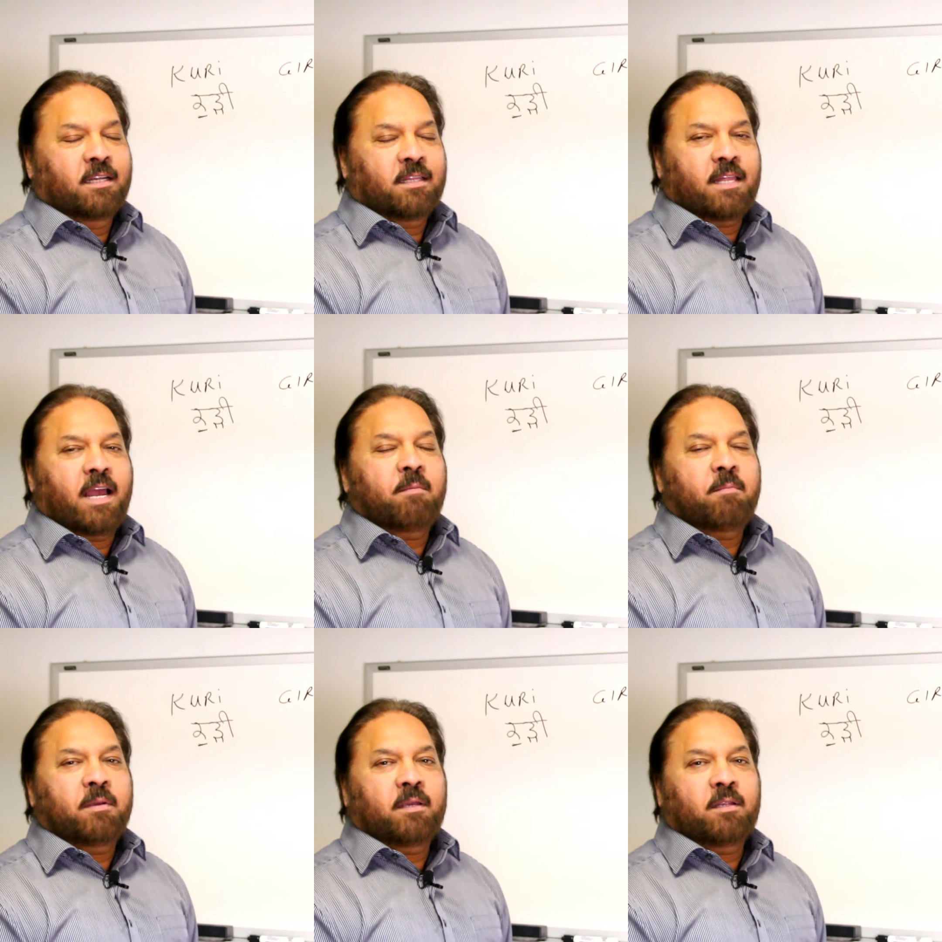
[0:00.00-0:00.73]

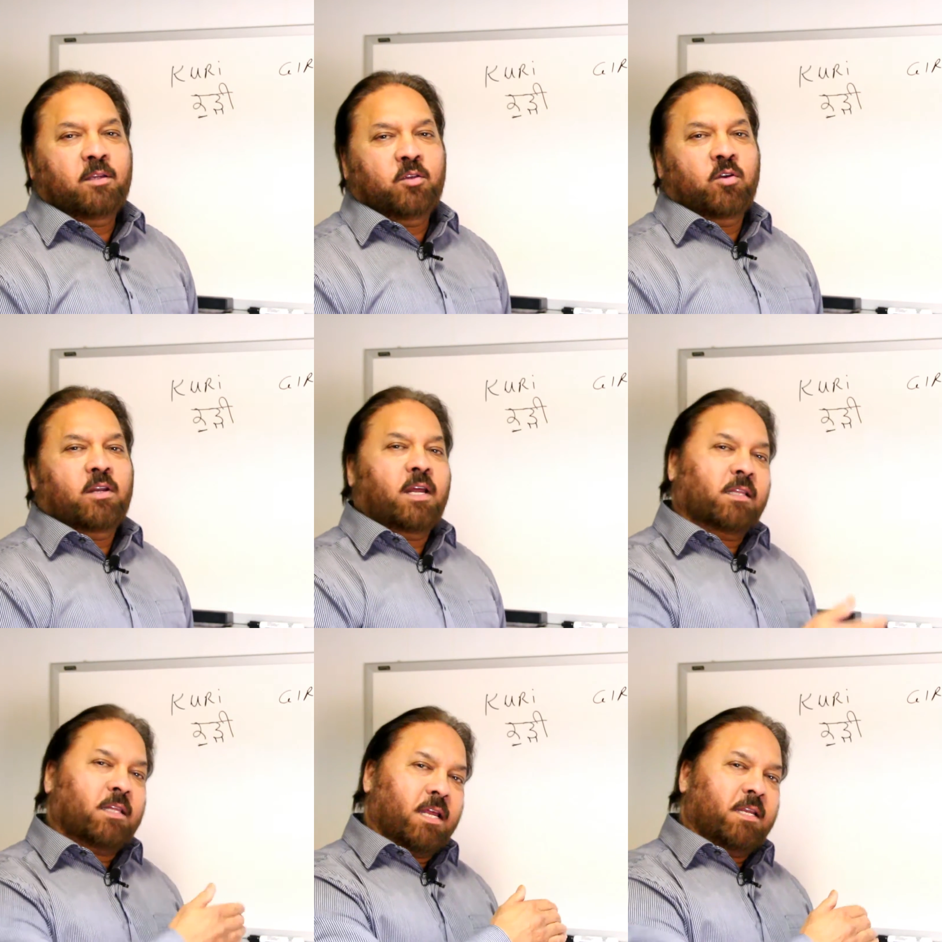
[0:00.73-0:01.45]
that means you're
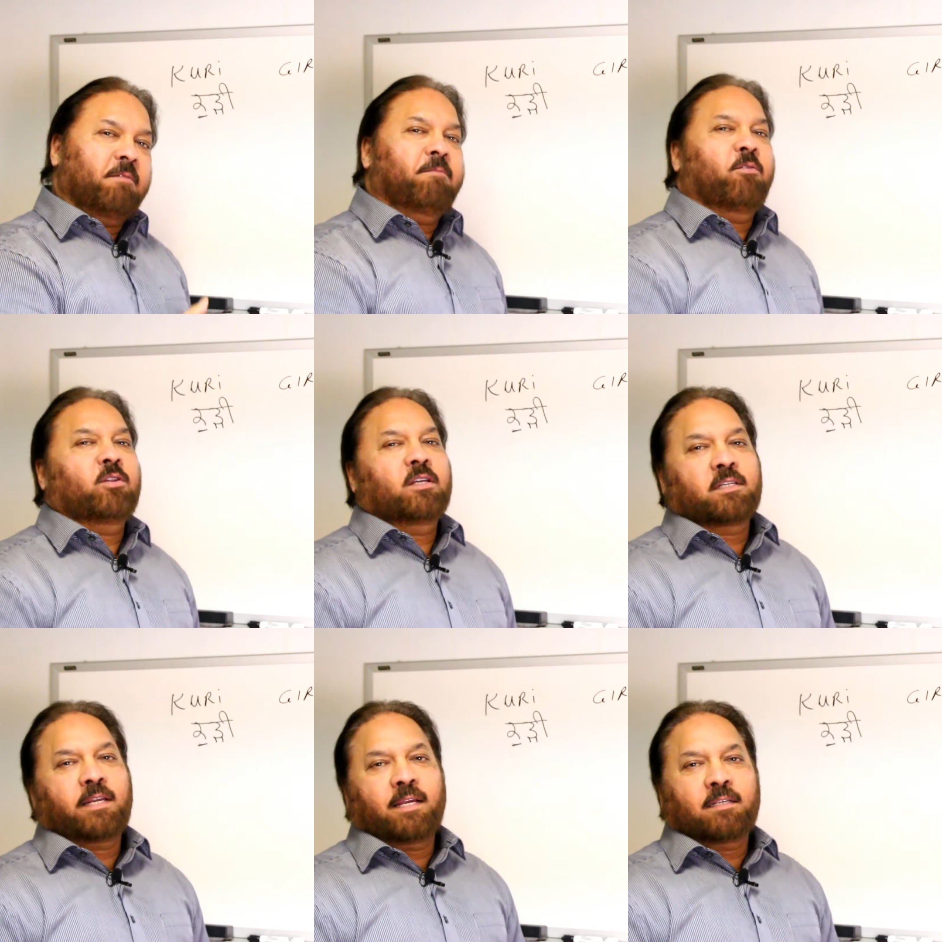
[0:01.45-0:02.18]
not ready for
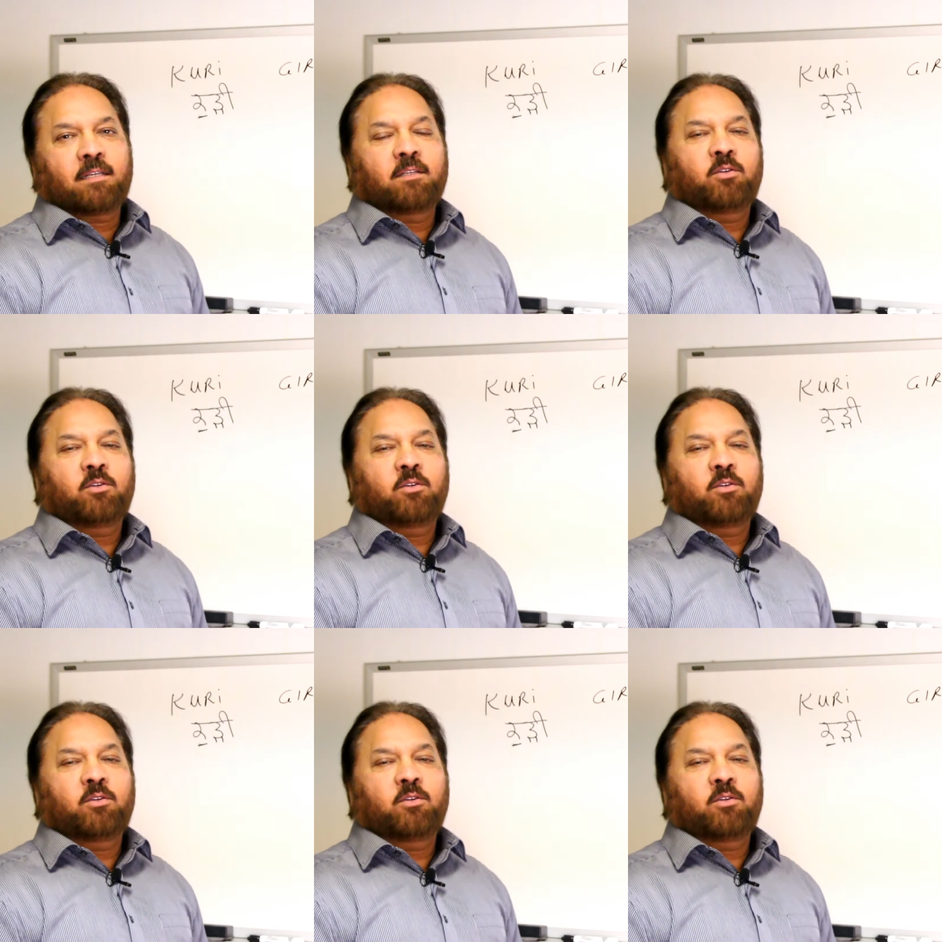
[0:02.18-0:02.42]
this lesson.